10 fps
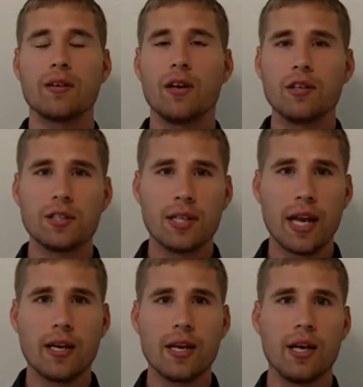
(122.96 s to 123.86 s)

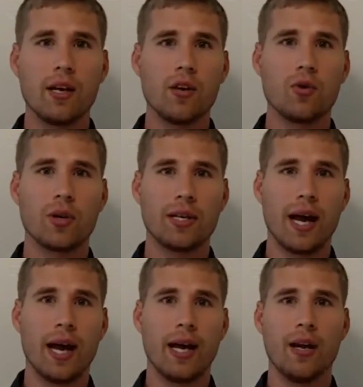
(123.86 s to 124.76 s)
understanding your
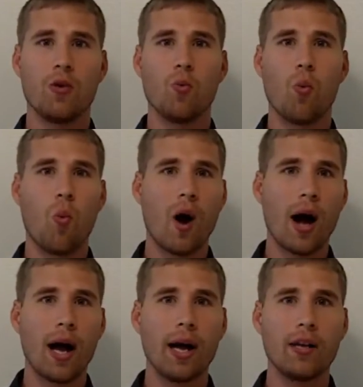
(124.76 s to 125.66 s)
diet and
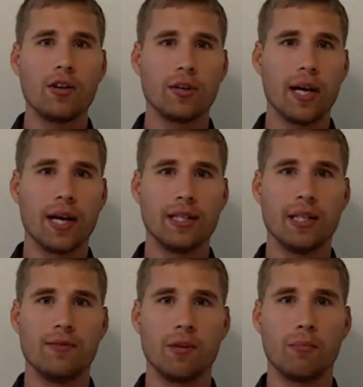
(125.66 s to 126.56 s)
why your diet's
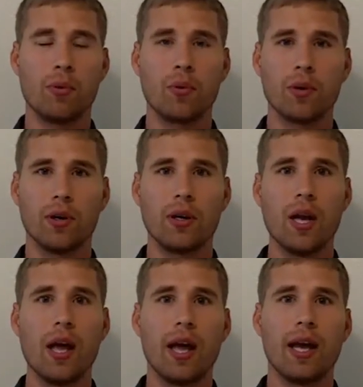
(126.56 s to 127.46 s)
even important.
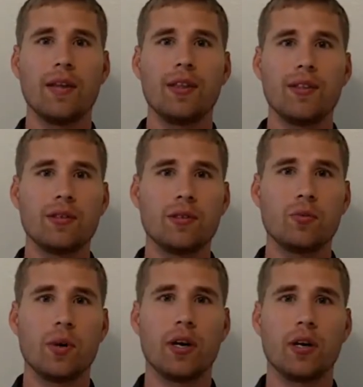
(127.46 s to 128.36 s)
And I think this is
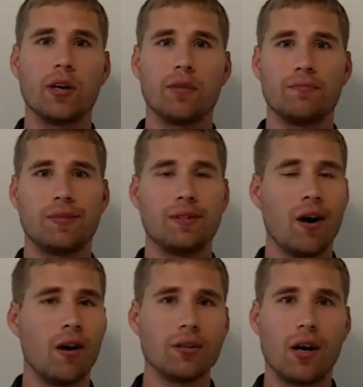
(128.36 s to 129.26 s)
where
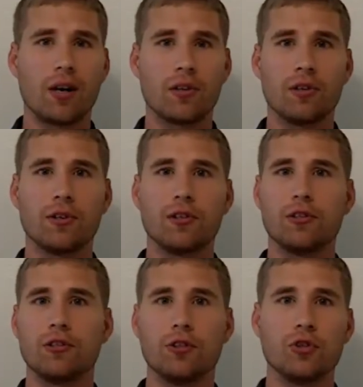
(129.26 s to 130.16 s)
all
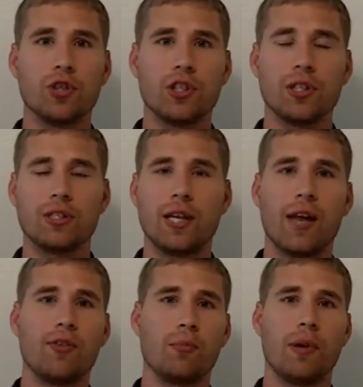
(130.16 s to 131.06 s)
doctors, nutritionists,
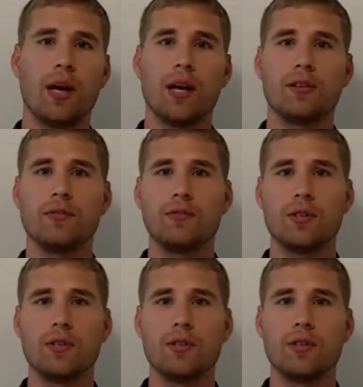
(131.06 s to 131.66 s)
naturopaths,